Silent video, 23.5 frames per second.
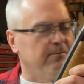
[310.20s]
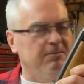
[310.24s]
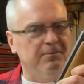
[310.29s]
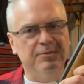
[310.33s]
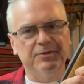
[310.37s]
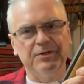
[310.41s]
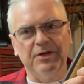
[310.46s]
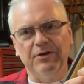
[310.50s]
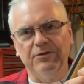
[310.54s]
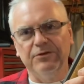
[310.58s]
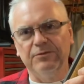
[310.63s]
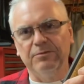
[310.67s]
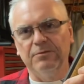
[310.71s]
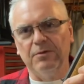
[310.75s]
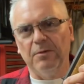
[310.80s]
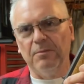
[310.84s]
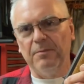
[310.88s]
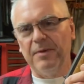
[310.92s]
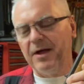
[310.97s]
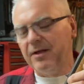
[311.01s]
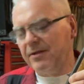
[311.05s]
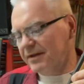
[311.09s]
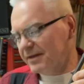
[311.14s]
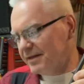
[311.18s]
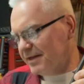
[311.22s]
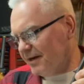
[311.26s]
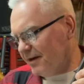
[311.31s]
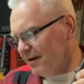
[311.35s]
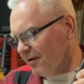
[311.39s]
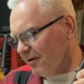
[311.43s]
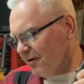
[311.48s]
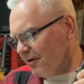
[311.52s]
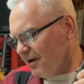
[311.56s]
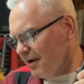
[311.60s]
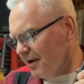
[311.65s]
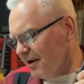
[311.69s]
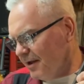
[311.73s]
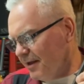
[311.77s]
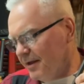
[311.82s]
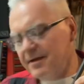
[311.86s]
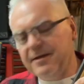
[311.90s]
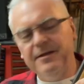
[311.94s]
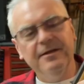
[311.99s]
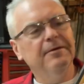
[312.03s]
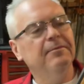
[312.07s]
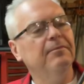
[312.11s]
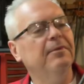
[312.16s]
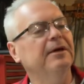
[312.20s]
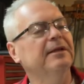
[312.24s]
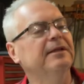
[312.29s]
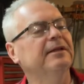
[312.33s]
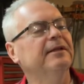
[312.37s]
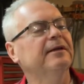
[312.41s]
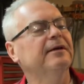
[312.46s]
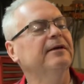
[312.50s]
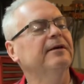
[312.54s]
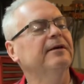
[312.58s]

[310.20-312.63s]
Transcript: himself the Pelleteer, but